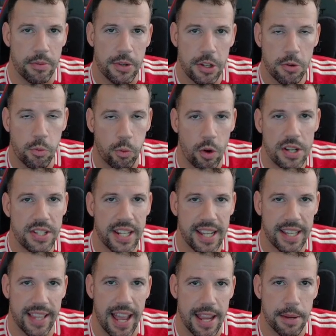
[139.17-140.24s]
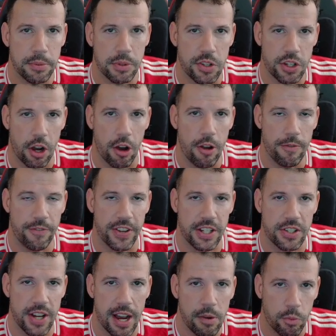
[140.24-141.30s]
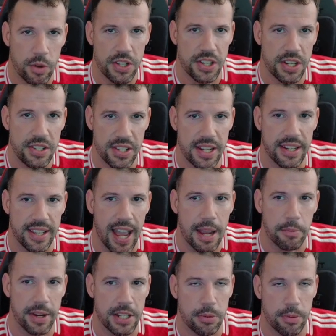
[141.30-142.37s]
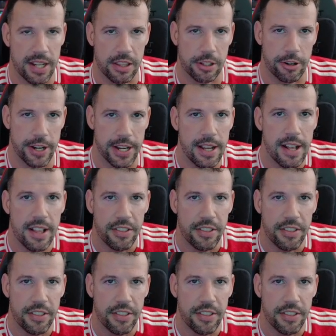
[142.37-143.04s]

You want to get that Ipswich at home fixture, which is in Game Week 23.